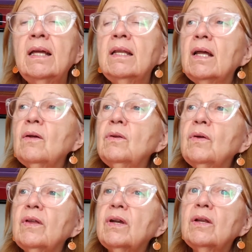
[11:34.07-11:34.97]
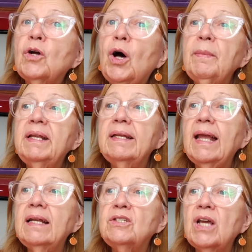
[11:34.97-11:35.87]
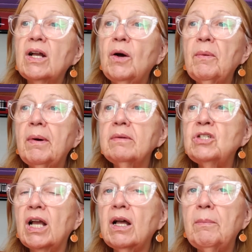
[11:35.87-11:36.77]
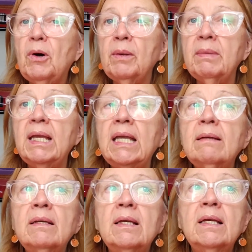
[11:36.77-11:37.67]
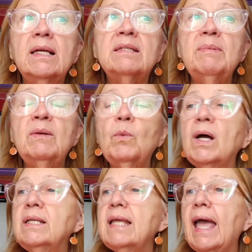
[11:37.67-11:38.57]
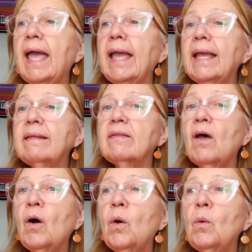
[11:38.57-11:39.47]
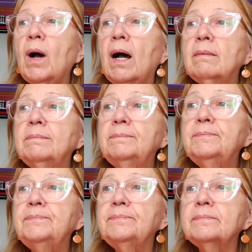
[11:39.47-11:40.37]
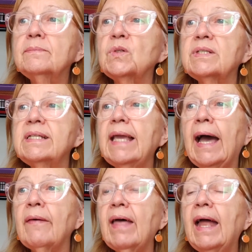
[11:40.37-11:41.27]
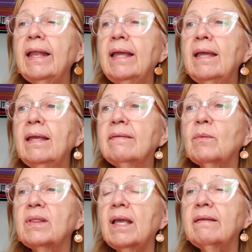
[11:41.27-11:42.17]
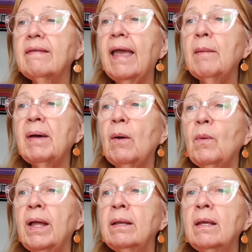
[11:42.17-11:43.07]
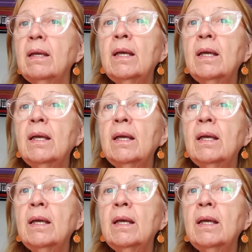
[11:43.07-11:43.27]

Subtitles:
Now, I don't know, they're going to call me today to check up on me. It's been 1 day, so we'll see how that is, what they say about when